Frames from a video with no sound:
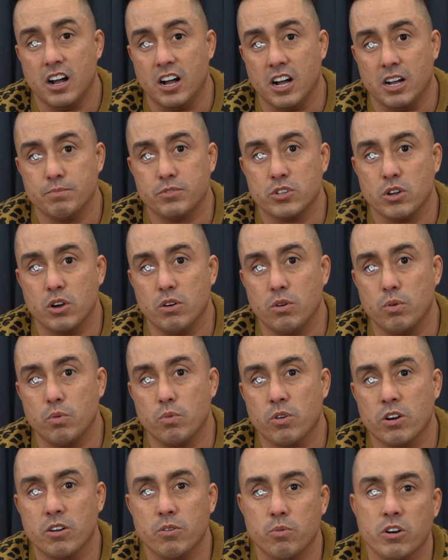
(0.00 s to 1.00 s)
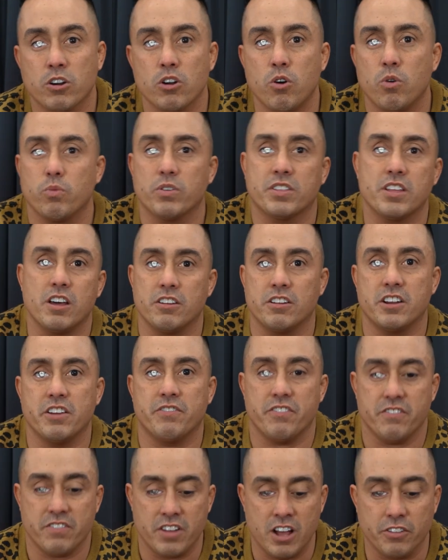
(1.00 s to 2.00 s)
So we're going with other
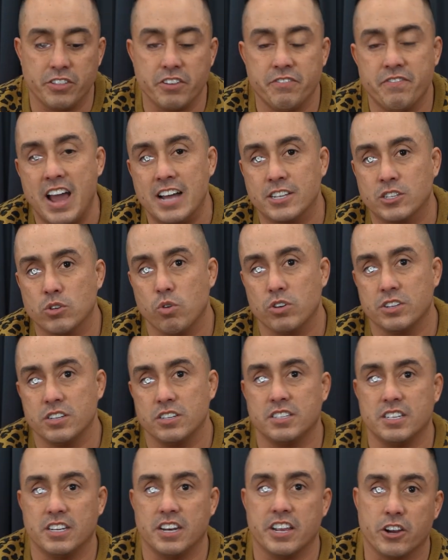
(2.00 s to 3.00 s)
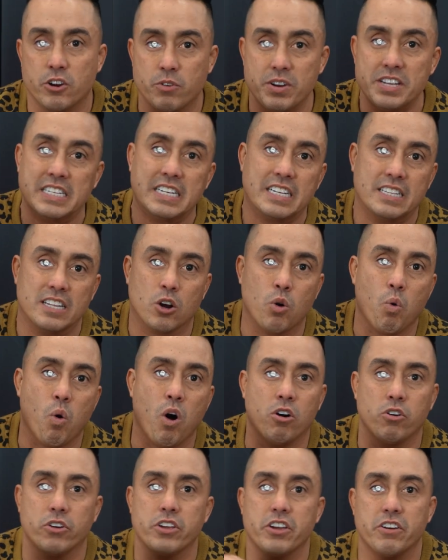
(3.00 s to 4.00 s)
different healthy fat sources and increasing the
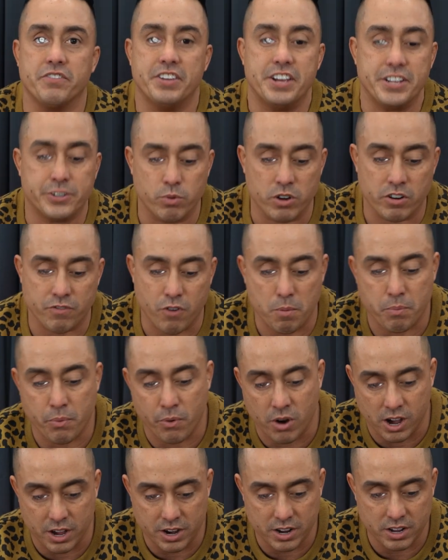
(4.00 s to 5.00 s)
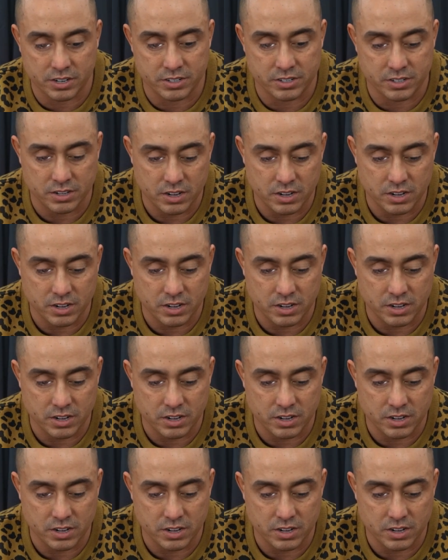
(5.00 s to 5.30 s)
quality of each one of our products.